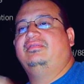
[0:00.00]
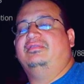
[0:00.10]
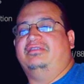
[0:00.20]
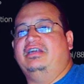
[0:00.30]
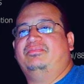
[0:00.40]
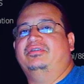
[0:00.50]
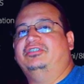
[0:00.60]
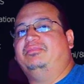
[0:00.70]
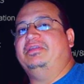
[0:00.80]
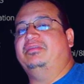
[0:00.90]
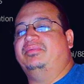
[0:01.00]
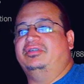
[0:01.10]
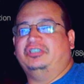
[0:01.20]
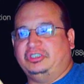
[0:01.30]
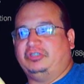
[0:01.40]
light punch, medium
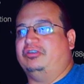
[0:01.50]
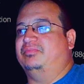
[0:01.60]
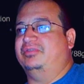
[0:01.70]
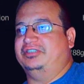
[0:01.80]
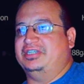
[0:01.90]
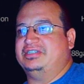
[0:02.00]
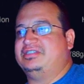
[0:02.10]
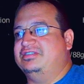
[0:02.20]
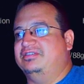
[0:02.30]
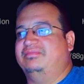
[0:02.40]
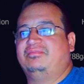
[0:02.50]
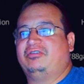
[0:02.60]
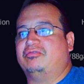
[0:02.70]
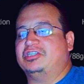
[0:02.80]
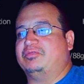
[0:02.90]
punch, strong punch. That's the
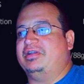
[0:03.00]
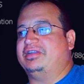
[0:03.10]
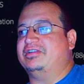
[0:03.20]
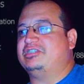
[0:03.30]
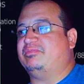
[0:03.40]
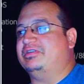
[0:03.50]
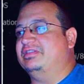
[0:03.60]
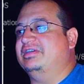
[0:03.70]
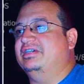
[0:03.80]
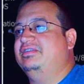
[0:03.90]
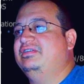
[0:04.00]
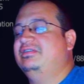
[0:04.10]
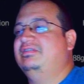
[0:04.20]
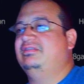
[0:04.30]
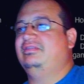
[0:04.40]
quickest way I can explain that.
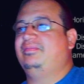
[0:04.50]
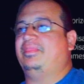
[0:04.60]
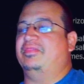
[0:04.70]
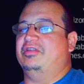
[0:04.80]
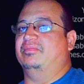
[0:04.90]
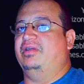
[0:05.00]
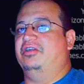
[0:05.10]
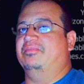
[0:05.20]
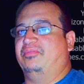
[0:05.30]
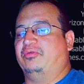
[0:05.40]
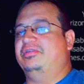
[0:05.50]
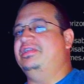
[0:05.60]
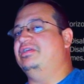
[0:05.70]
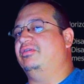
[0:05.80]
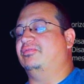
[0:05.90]
Then your bottom
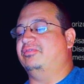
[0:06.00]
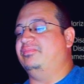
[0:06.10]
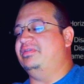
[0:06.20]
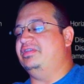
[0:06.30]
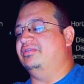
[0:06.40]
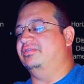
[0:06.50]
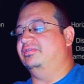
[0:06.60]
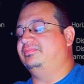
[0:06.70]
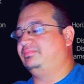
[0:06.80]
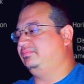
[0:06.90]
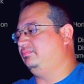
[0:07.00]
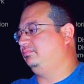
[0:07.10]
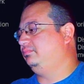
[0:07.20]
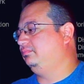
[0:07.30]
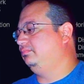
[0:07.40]
three are going to be your
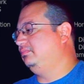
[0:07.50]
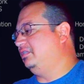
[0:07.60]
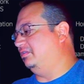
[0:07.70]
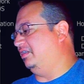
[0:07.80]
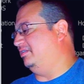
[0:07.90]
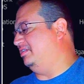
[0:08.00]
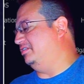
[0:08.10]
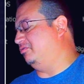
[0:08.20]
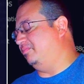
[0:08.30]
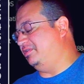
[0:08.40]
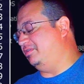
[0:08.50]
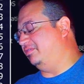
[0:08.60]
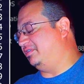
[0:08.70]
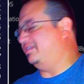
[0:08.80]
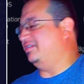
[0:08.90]
is going to be
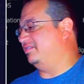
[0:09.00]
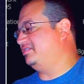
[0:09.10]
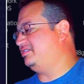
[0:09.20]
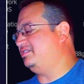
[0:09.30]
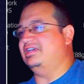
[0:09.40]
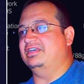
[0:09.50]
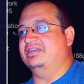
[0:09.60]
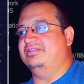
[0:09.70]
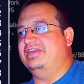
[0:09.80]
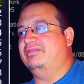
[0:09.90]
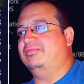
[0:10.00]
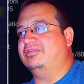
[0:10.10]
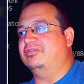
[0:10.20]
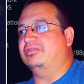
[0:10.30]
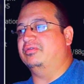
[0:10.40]
your kicks, and that would
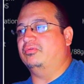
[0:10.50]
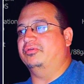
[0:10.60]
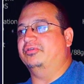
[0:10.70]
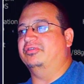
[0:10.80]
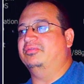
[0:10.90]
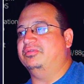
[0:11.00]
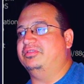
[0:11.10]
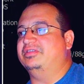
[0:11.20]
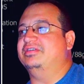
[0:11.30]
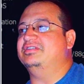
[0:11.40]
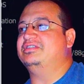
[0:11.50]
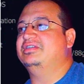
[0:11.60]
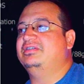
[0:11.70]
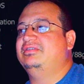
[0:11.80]
go in order with these: